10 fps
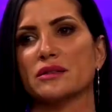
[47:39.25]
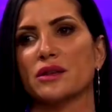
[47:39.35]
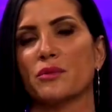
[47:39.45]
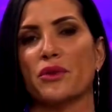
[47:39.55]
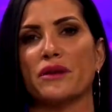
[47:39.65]
you
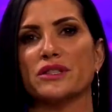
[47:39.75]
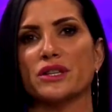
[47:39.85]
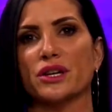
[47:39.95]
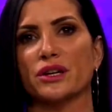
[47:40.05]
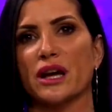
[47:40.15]
know, private
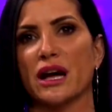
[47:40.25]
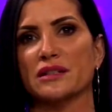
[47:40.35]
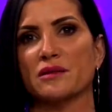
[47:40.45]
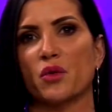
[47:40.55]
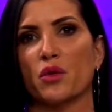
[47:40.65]
security has
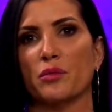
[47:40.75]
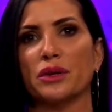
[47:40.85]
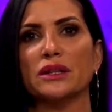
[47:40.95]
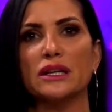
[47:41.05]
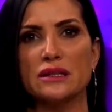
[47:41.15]
them or
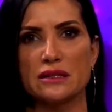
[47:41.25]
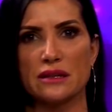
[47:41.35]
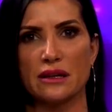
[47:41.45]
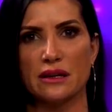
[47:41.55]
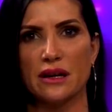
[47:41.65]
police
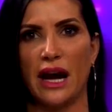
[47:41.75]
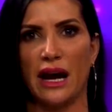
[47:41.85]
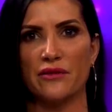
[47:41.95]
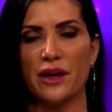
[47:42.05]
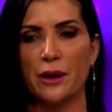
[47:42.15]

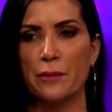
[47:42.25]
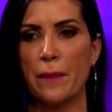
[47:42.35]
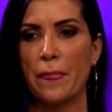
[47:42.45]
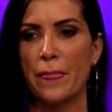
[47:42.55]
have them.